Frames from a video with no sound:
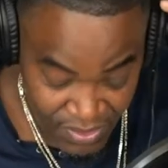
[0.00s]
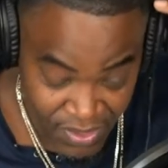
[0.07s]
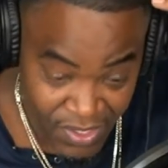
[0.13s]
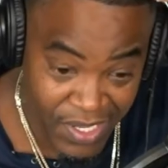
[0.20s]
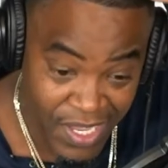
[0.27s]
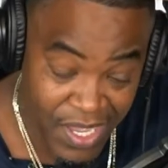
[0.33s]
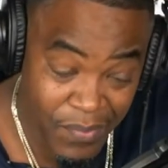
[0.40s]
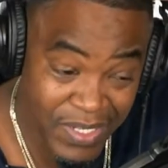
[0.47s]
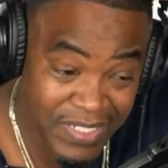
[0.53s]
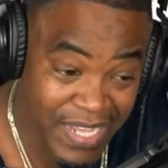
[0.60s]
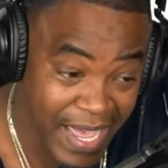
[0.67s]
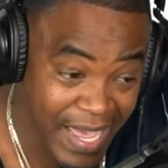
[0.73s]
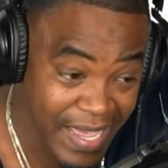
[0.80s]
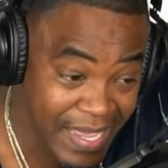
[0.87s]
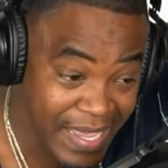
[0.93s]
He was
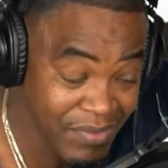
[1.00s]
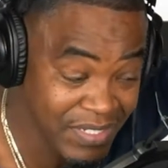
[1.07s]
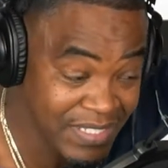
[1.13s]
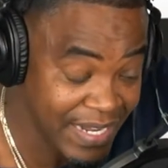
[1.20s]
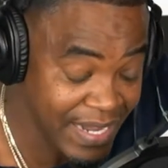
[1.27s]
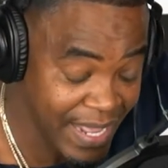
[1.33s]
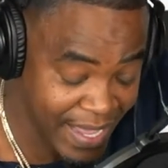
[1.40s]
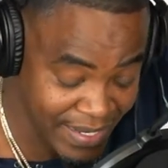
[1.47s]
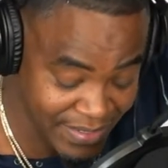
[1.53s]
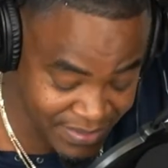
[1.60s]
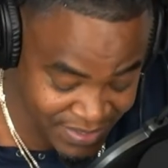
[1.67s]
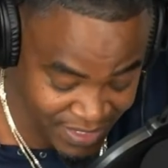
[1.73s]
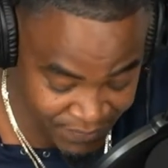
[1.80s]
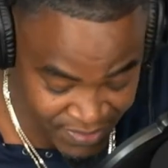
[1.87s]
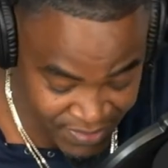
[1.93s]
at the age
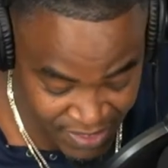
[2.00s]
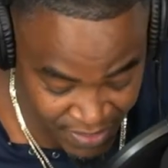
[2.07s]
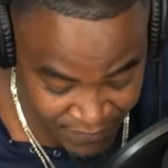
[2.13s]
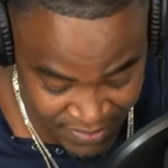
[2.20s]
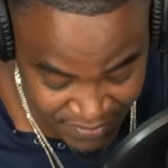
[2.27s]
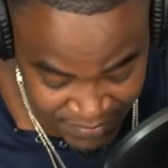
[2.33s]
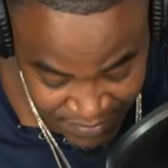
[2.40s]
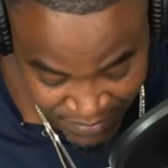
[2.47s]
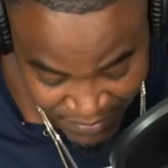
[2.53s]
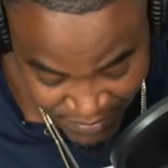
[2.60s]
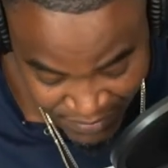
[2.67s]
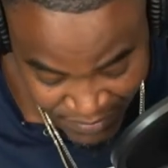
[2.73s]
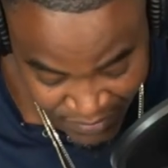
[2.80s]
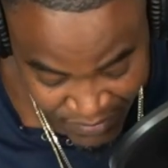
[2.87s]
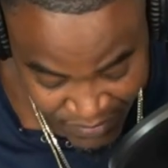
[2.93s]
of 77
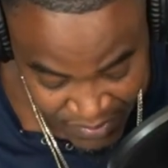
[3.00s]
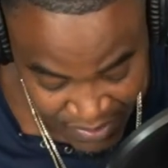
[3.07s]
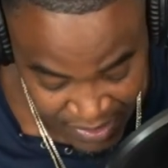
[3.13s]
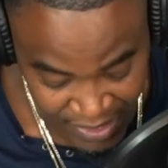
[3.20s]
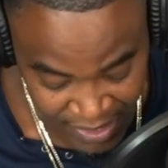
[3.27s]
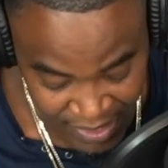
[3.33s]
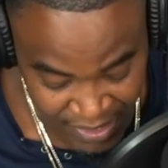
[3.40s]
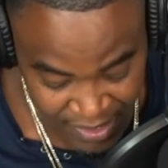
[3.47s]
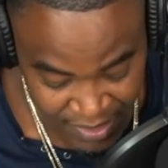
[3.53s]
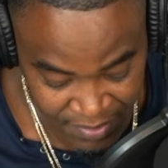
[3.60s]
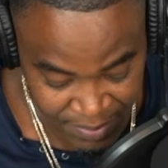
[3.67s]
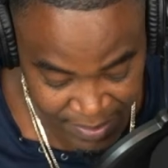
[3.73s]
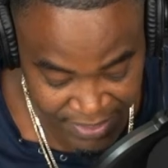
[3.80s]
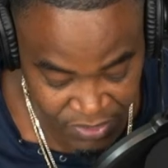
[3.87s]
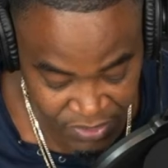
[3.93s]

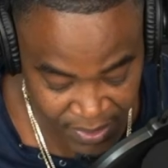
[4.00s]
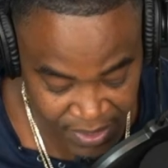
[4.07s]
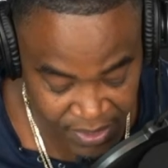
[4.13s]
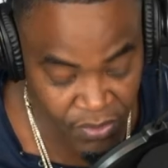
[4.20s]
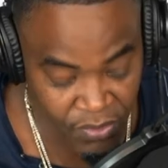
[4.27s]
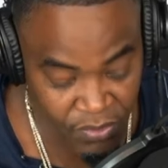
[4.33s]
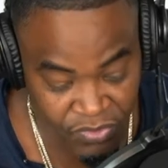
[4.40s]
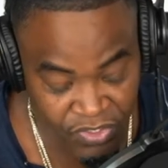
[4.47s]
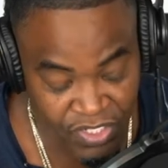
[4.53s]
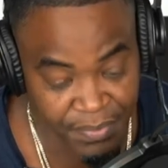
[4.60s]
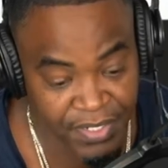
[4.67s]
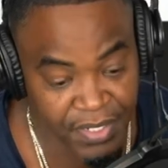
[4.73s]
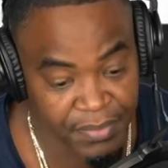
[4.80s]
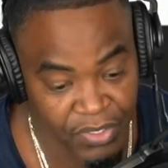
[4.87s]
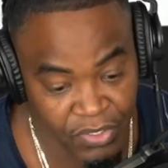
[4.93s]
and passed away on
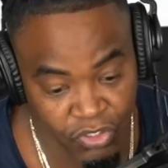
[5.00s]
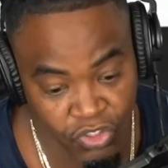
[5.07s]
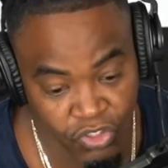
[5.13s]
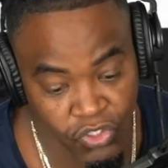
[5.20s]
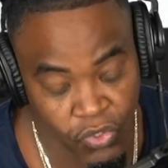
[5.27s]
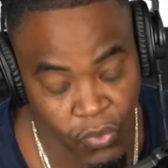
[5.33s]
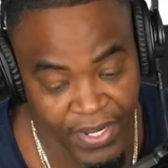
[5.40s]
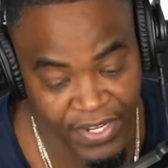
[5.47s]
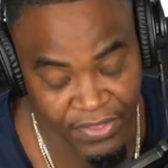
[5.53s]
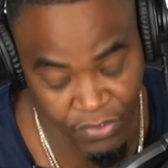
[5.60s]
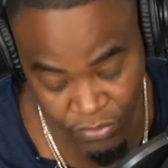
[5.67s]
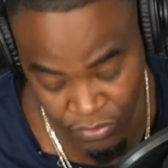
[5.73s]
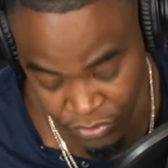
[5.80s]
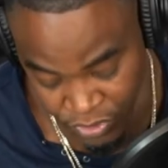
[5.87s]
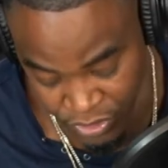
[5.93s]
September
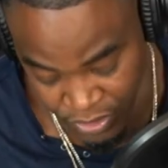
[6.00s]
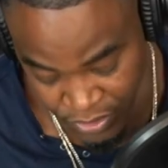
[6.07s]
23rd.